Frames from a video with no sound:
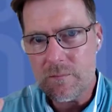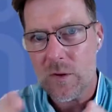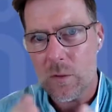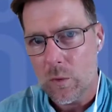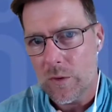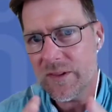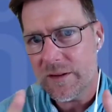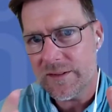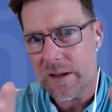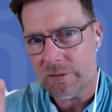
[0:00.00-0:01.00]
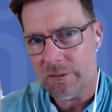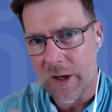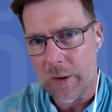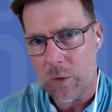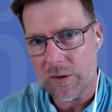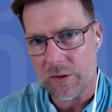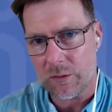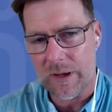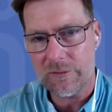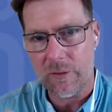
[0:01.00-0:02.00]
one thing that frameworks are
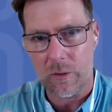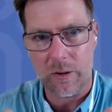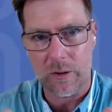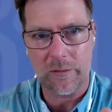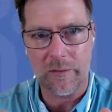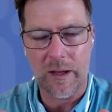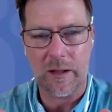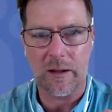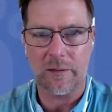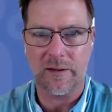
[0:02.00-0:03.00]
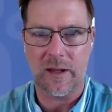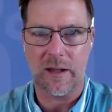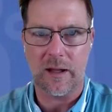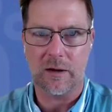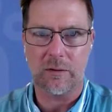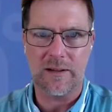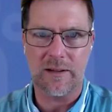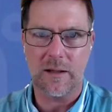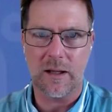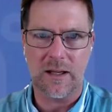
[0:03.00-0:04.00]
great for is
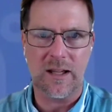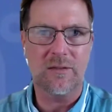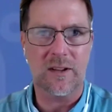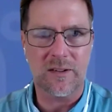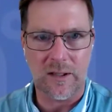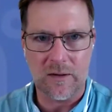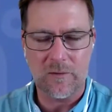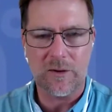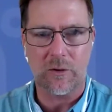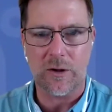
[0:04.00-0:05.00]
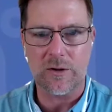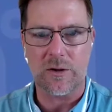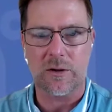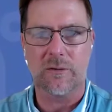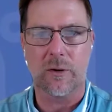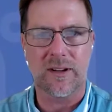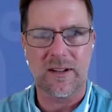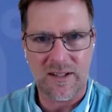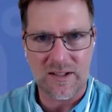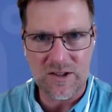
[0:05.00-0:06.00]
it gives us an infrastructure for
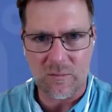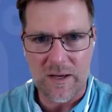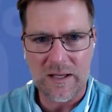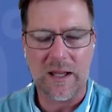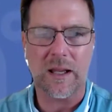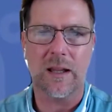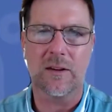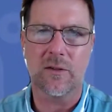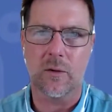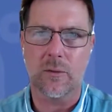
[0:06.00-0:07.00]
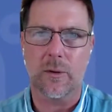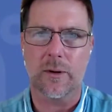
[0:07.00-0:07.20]
decision making and so forth.